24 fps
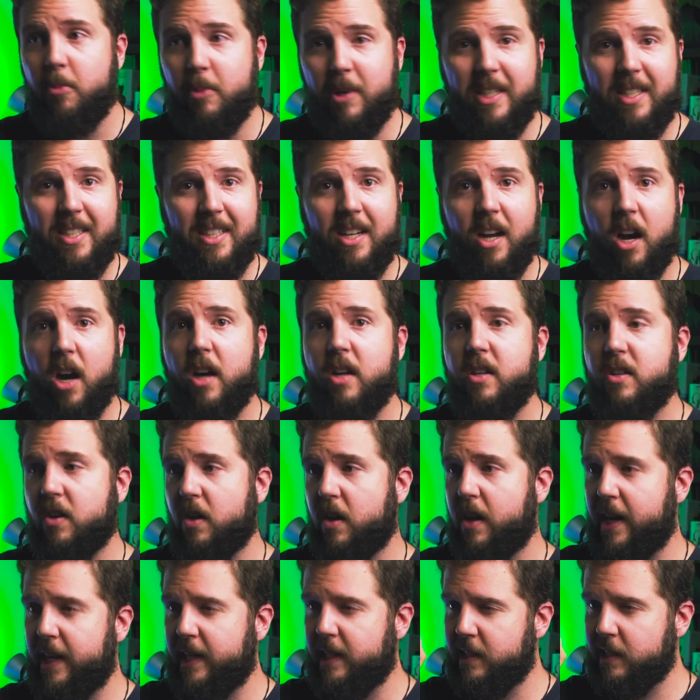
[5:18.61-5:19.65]
Mids and highs
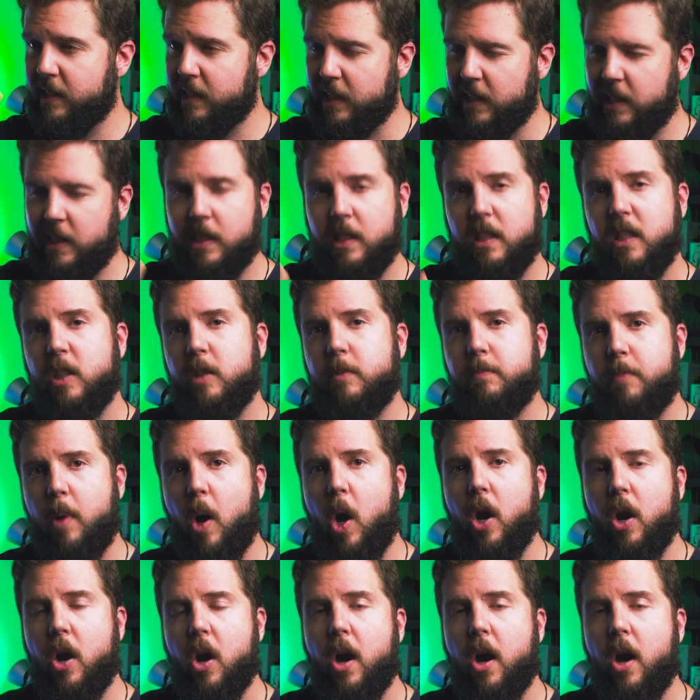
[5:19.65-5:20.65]
are like spot